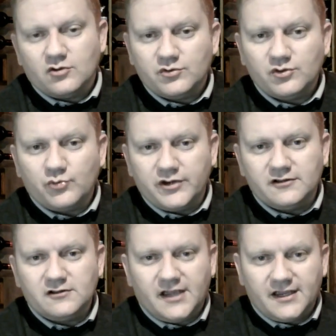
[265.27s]
with a
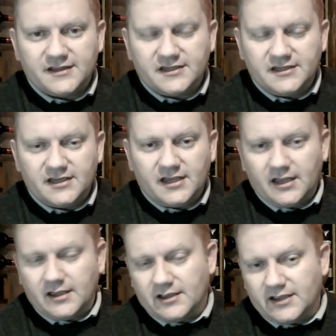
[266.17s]
wheel at the
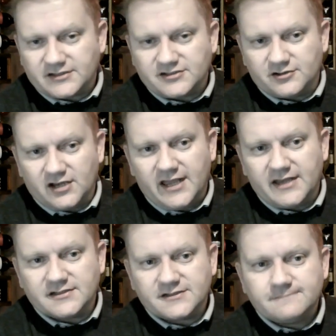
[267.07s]
external
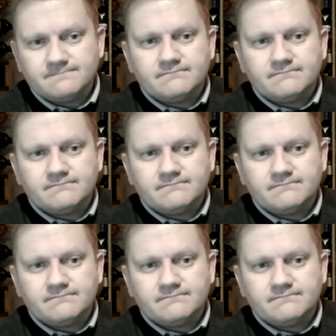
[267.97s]
ends.